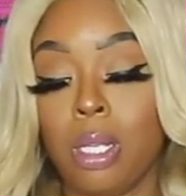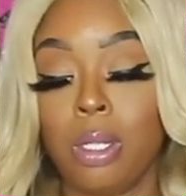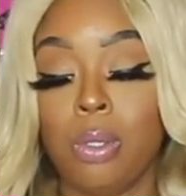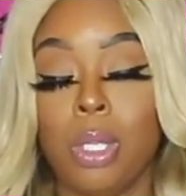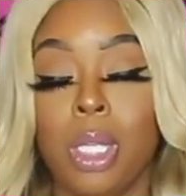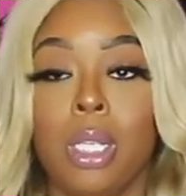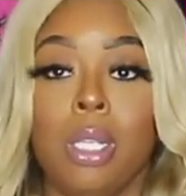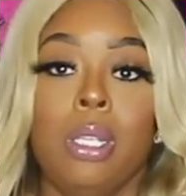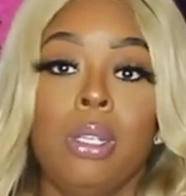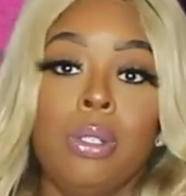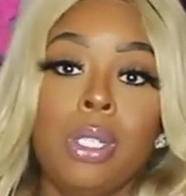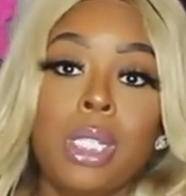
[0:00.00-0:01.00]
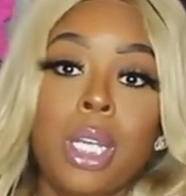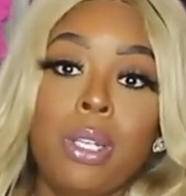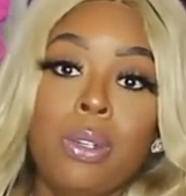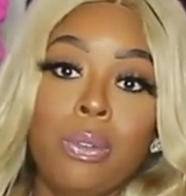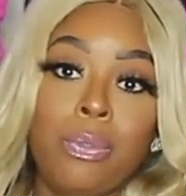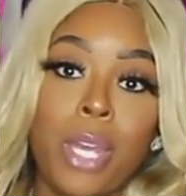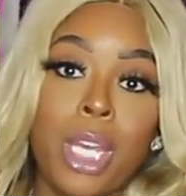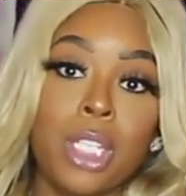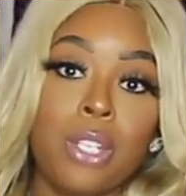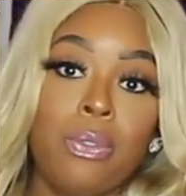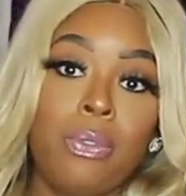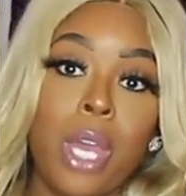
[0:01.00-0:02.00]
You get your standard
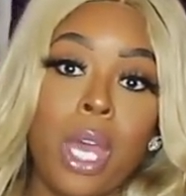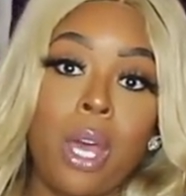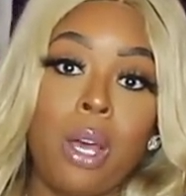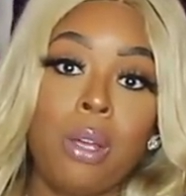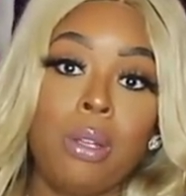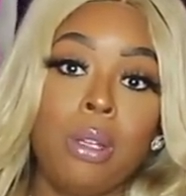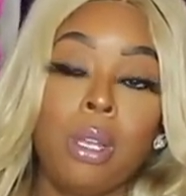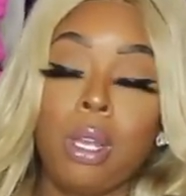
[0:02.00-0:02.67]
Fashionphile.